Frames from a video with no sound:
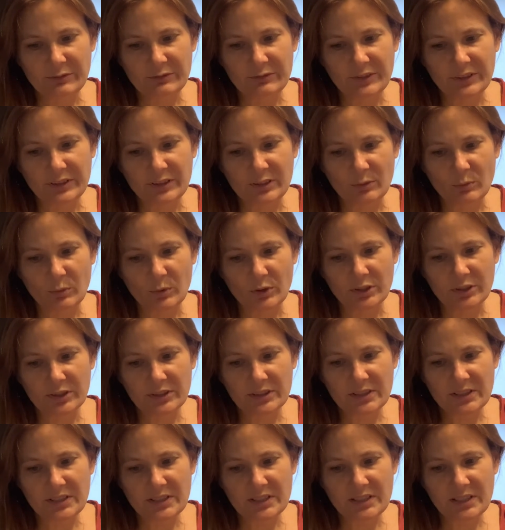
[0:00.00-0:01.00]
in the
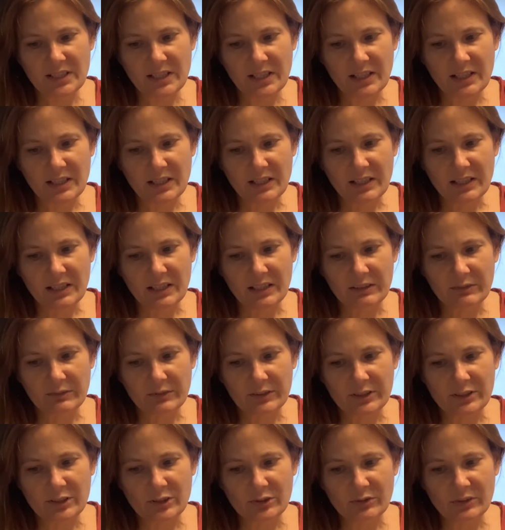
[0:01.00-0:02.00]
woods.
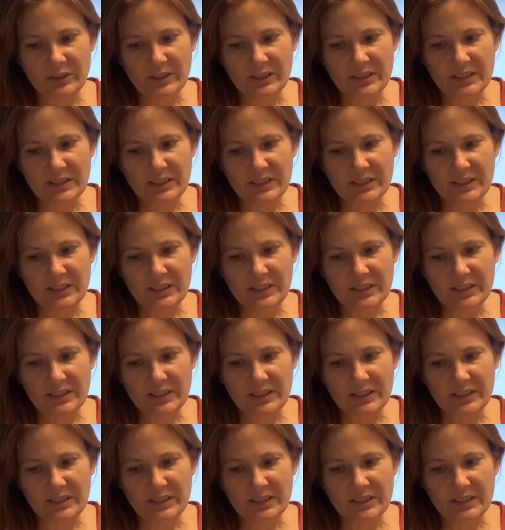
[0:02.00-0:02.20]
Every tree